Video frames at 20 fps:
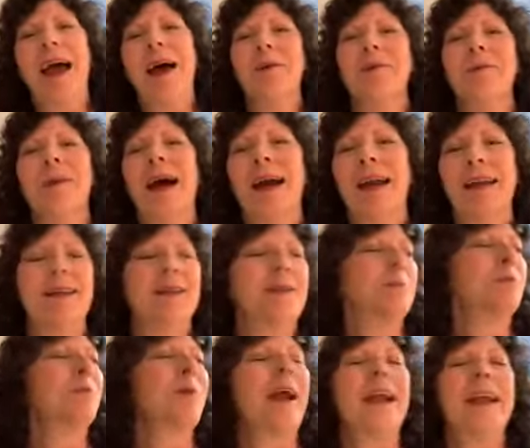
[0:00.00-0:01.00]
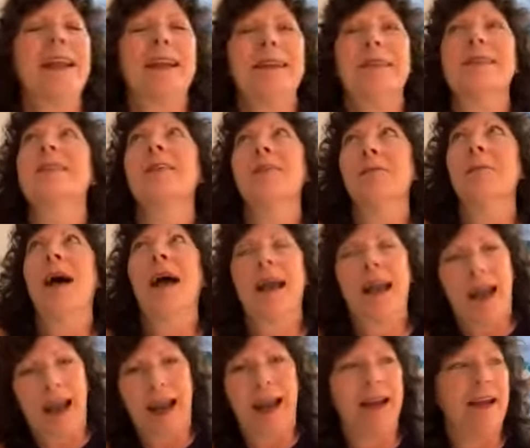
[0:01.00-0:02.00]
my radius of my
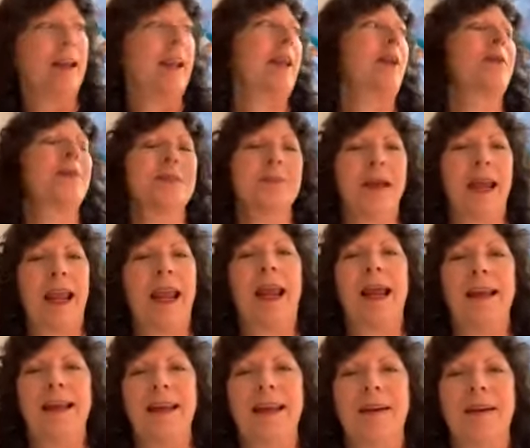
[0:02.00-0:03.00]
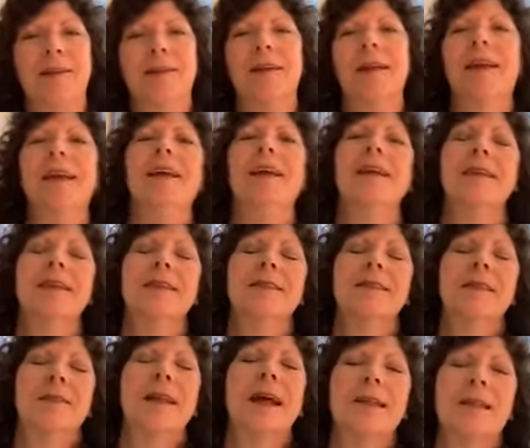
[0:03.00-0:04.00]
hand here to my hand here.
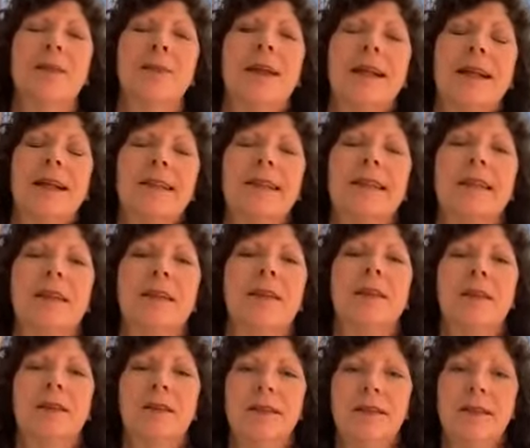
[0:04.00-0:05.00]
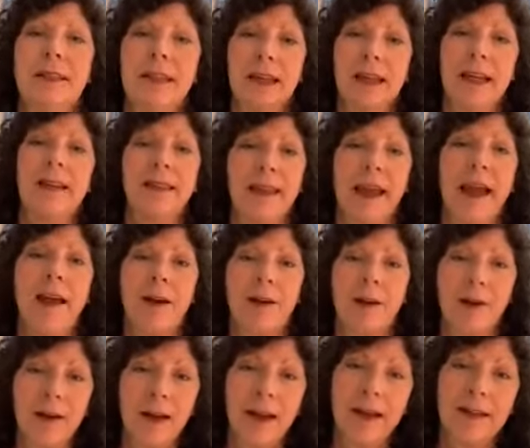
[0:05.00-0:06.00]
So that's what I did to get that
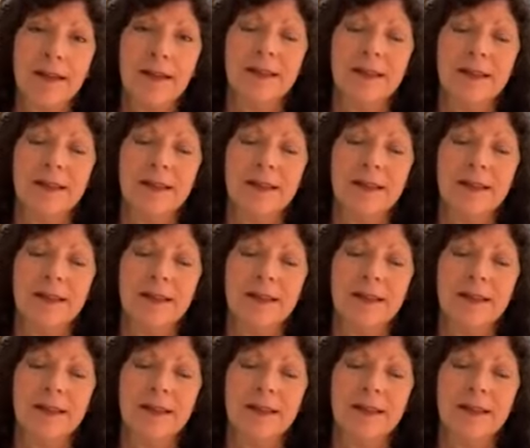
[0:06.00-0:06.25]
correct.